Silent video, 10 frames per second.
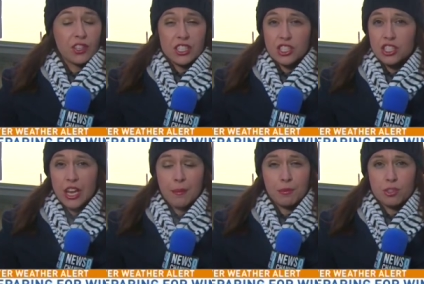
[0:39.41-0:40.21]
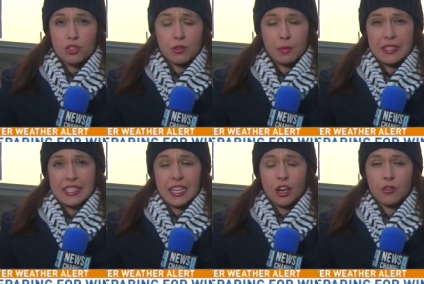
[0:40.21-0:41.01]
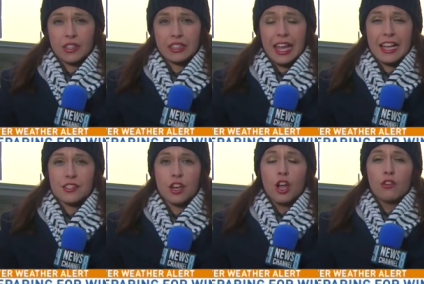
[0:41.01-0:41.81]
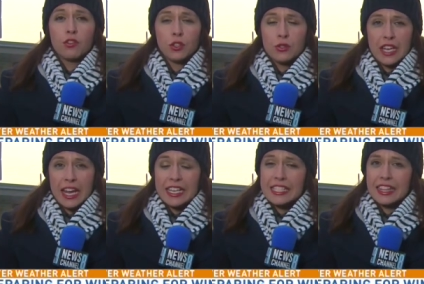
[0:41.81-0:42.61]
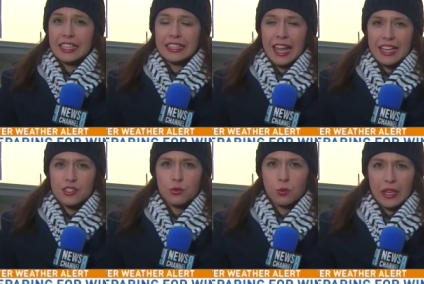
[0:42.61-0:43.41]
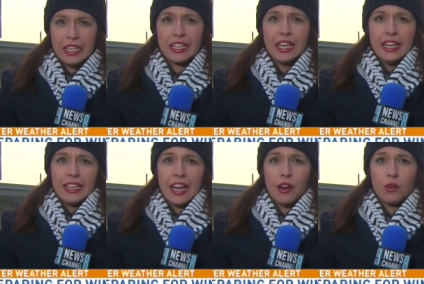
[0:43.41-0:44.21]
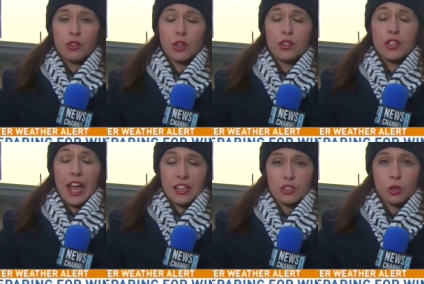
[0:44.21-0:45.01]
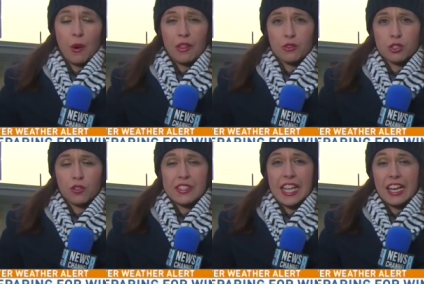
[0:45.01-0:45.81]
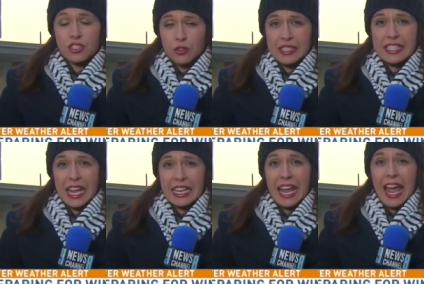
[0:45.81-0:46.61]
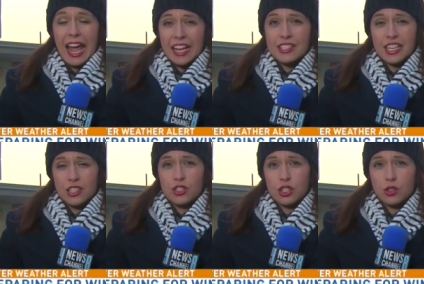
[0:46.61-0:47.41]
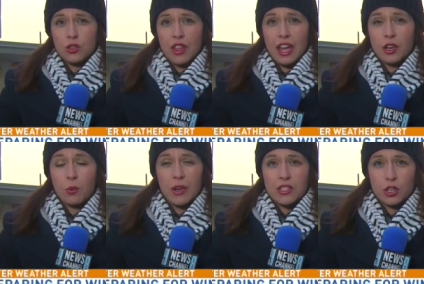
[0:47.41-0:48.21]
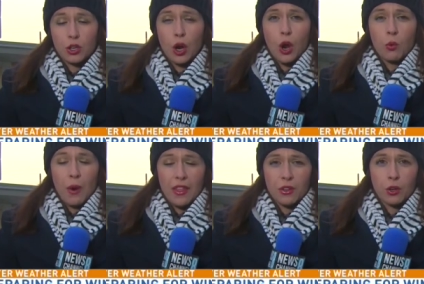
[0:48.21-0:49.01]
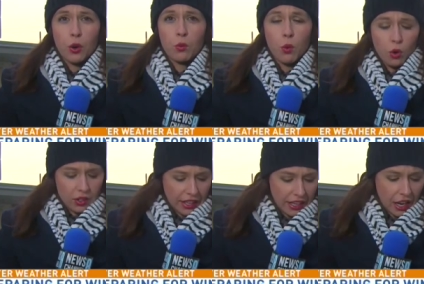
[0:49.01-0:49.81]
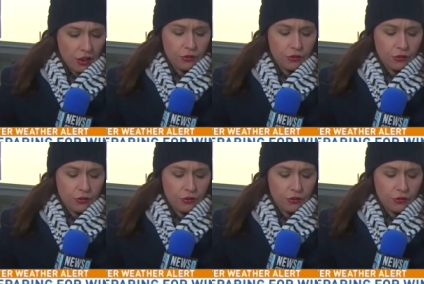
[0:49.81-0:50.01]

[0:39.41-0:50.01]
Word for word: frigid temperatures we've been seeing over the last few days and the last week. Now, the National Weather Service, as you had said, has issued that winter weather warning